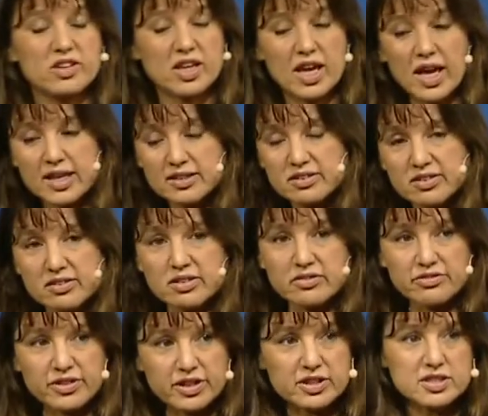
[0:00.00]
again, this is a
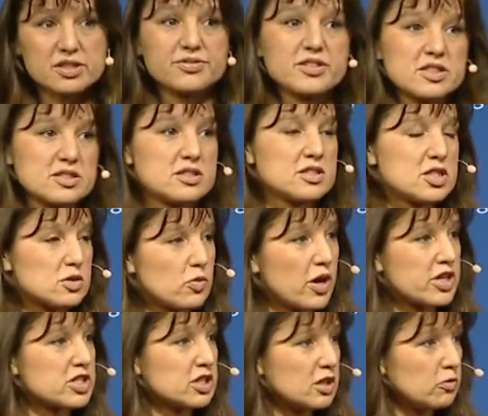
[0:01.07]
very difficult
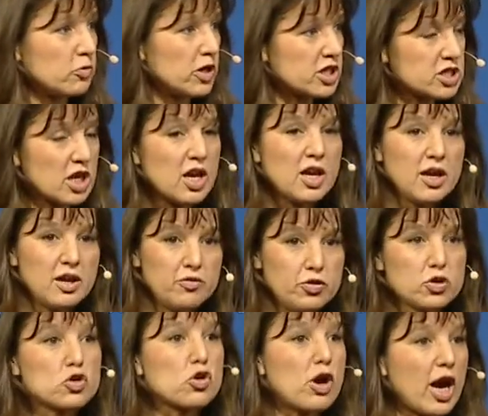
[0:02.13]
situation in which if you
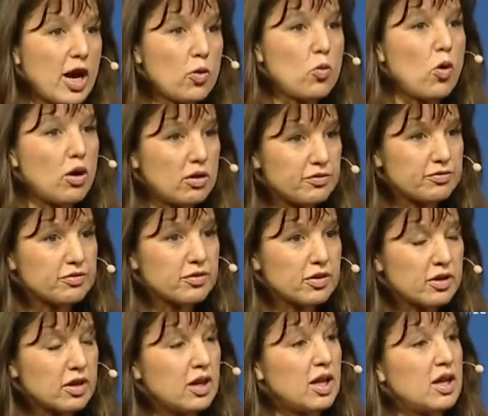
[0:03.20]
cry wolf
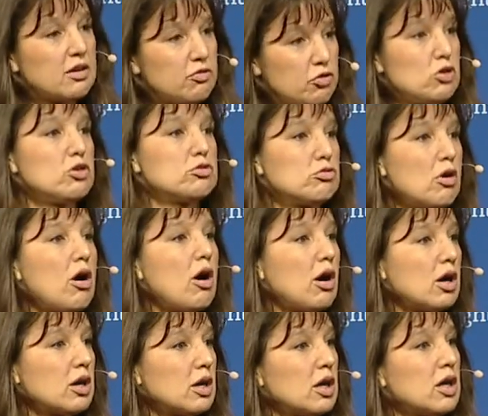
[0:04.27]
and if you're
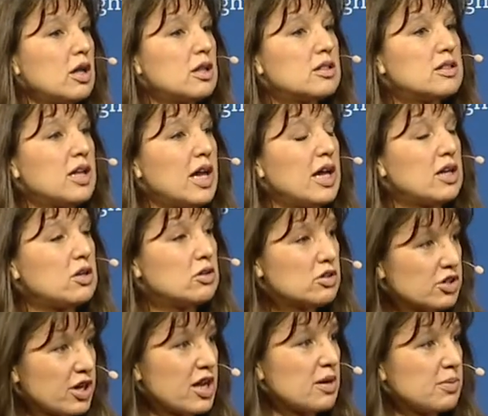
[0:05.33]
wrong, then your
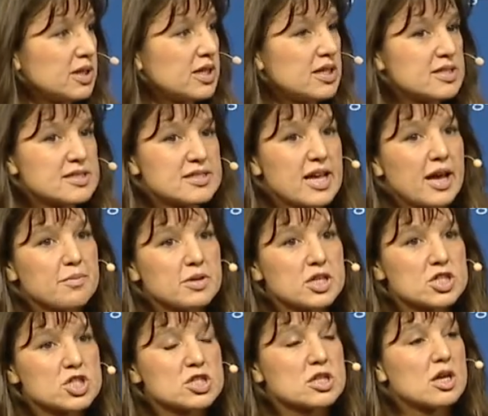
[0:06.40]
credibility is
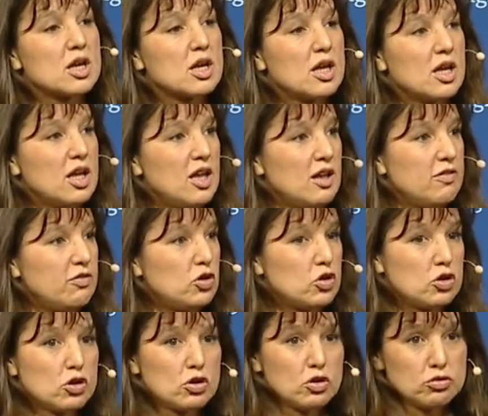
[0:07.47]
damaged. If
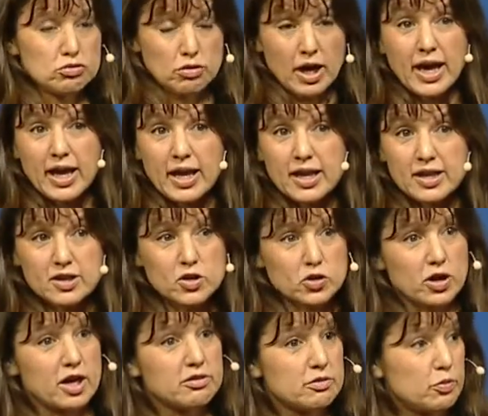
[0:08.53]
you're right and you're
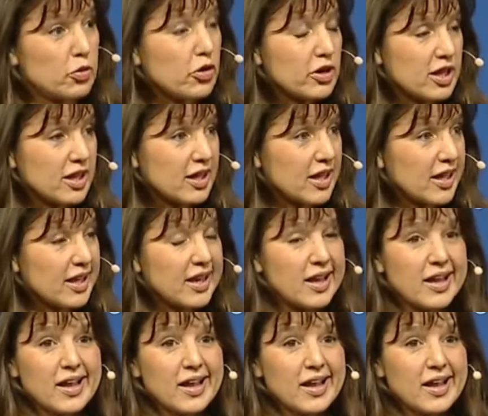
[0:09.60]
not reporting it,